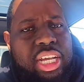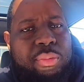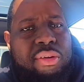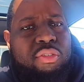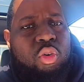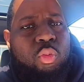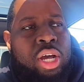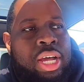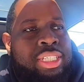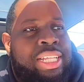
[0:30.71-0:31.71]
whatever it
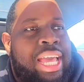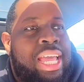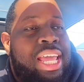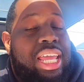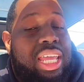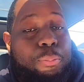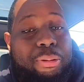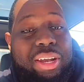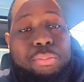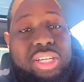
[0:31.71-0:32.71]
was, that he
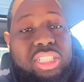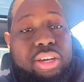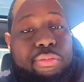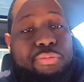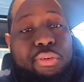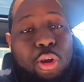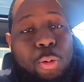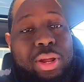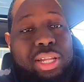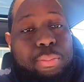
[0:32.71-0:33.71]
pretty much
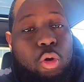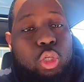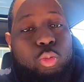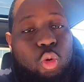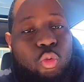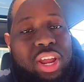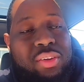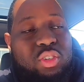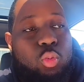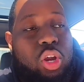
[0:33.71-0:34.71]
confirmed that the Baltimore
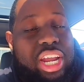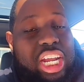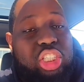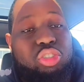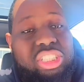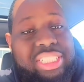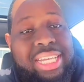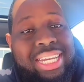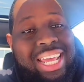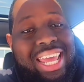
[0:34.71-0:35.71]
Ravens were
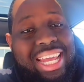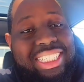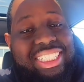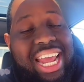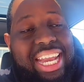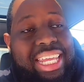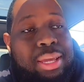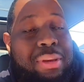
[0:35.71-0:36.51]
interested in signing him.